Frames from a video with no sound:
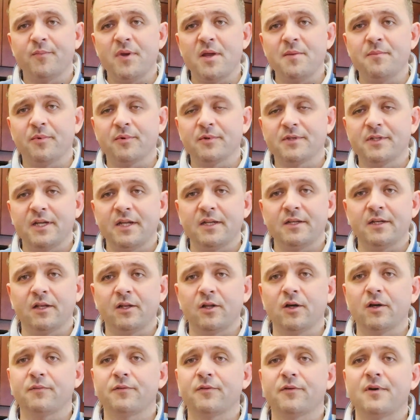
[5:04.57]
people tend to
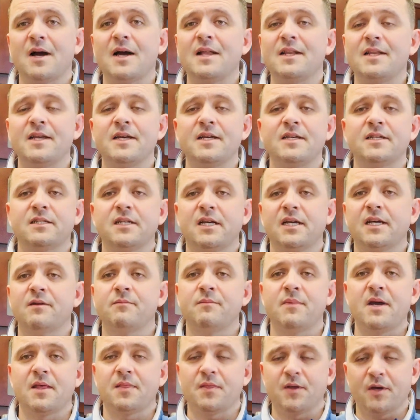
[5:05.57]
look for ideas that can
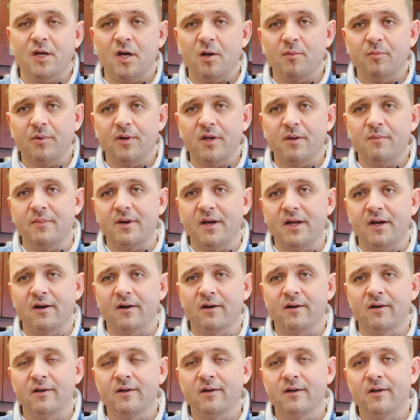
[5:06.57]
make the company
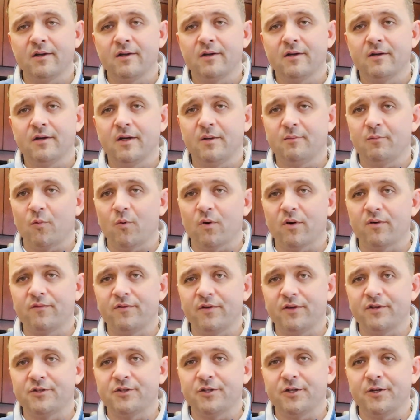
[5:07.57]
better and more
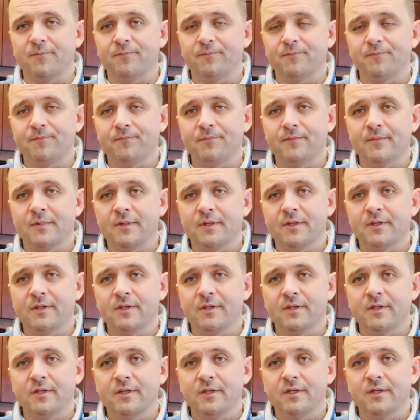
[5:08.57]
efficient.
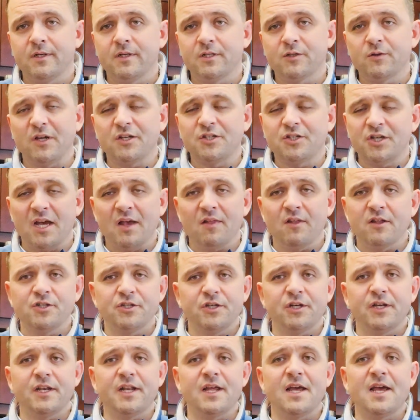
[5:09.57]
So I challenge
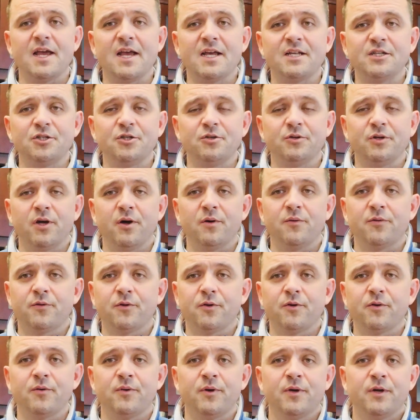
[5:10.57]
you today, as you go
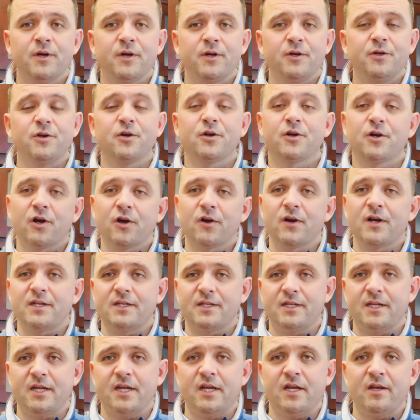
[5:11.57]
through your current
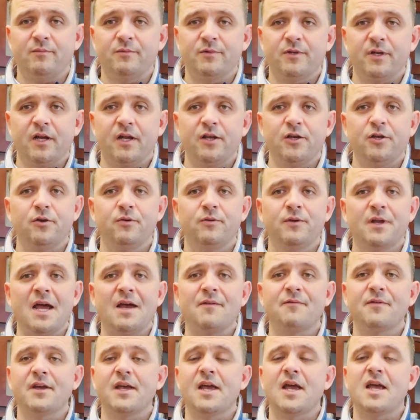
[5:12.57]
teams and you
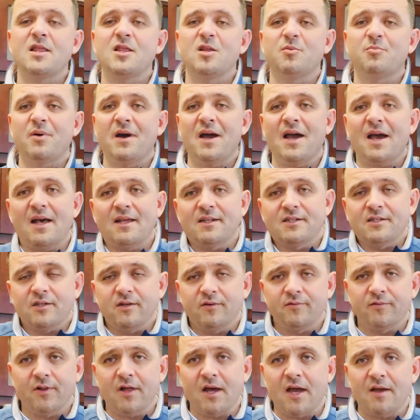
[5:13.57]
navigate the paths
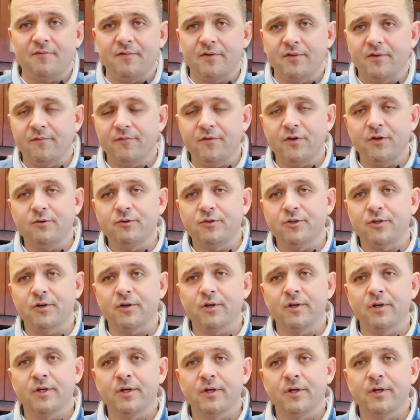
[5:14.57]
of life in the future,